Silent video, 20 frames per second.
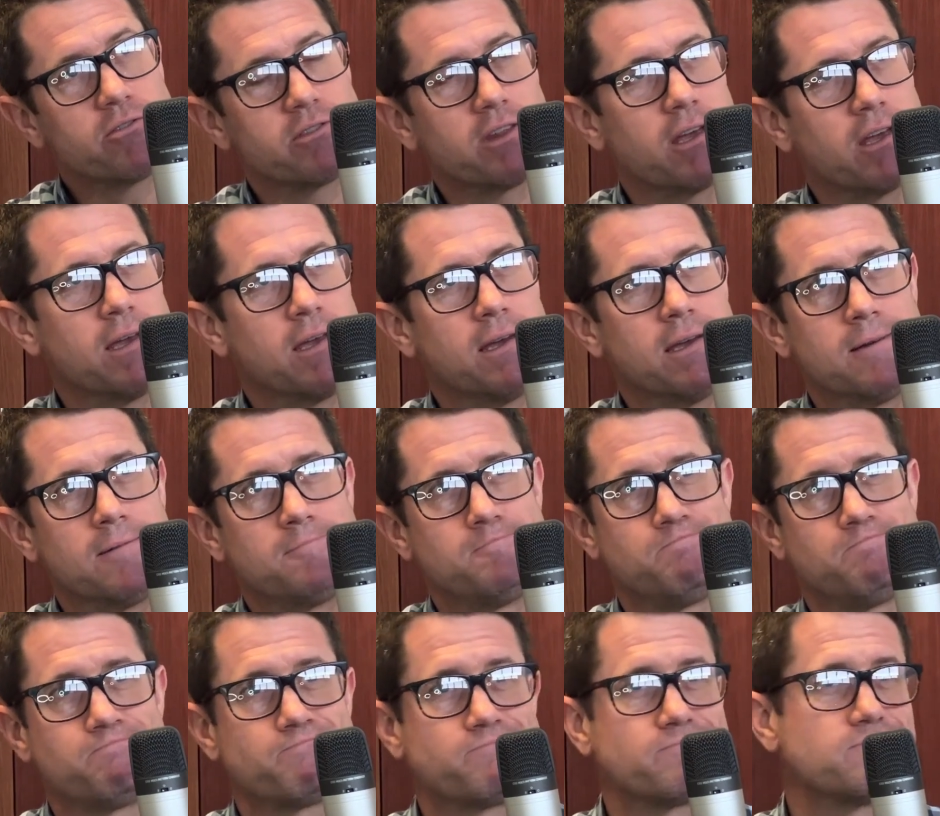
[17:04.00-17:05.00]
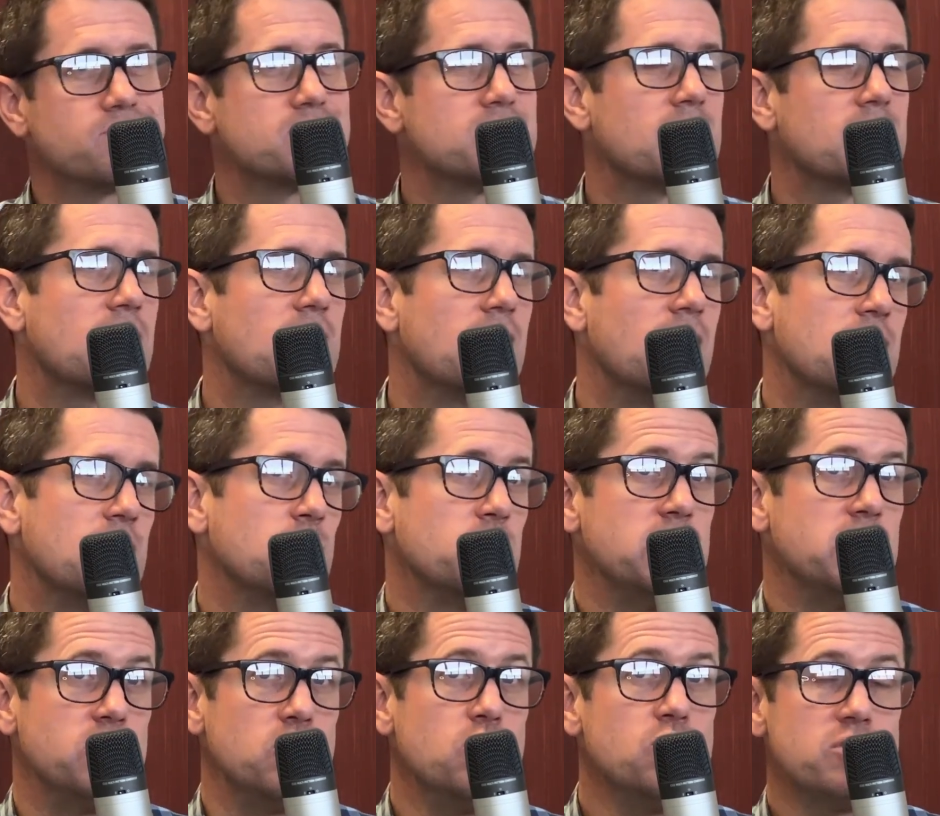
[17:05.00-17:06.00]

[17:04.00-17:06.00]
there, and we do